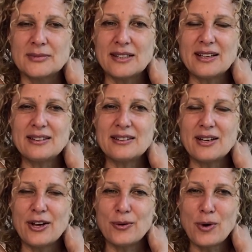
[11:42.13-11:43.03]
And then
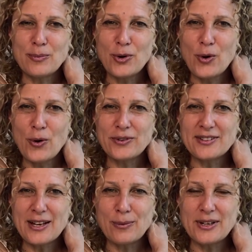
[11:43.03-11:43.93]
one more hold
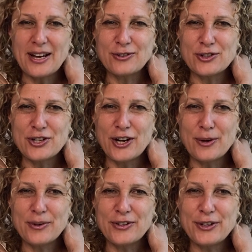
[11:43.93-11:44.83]
that I would like to
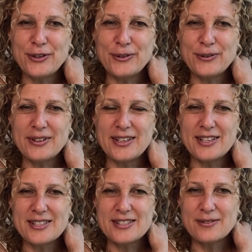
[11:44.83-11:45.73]
share with you
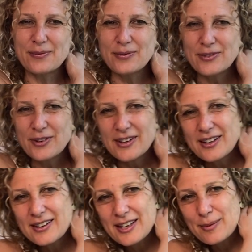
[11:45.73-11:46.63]
is
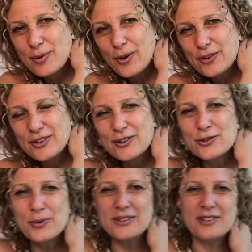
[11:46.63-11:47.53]
keep holding your
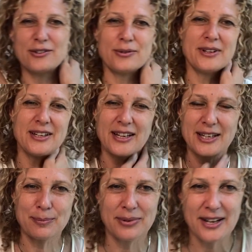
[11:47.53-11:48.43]
twenty-three
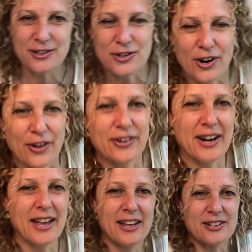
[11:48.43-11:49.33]
and then place your other
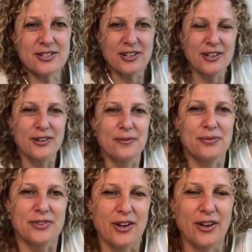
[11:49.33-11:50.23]
hand
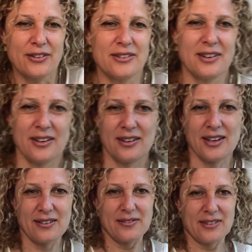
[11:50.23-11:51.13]
on the
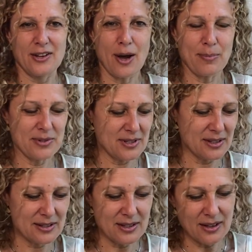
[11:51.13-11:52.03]

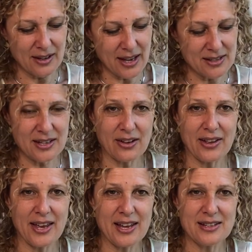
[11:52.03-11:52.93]
opposite uh, S E L
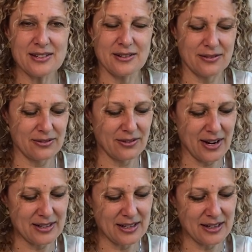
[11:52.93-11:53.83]
eight
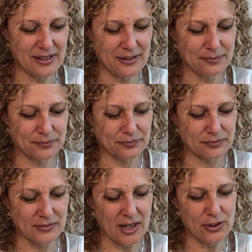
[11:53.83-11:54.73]
right here,
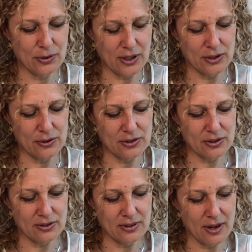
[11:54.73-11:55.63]
and you can use
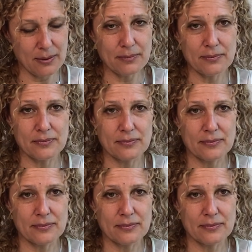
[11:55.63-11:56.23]
your thumb